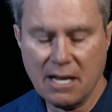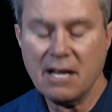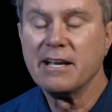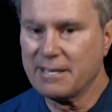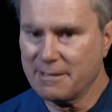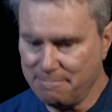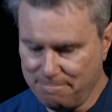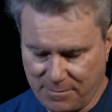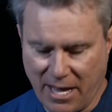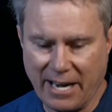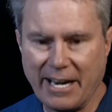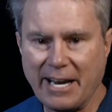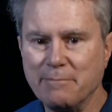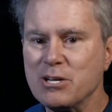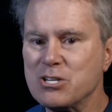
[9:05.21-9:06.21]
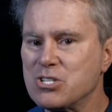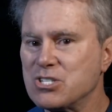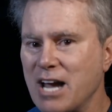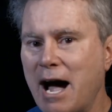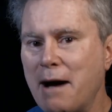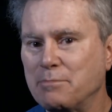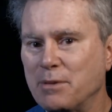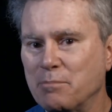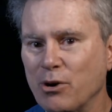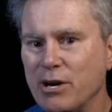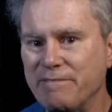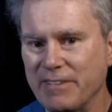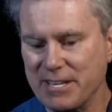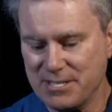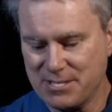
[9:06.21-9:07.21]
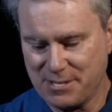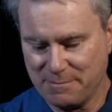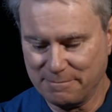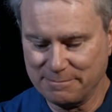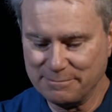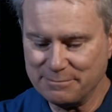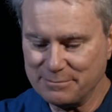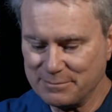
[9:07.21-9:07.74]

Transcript: about that, but I think it was her. Getting them to stop the briefings. And several others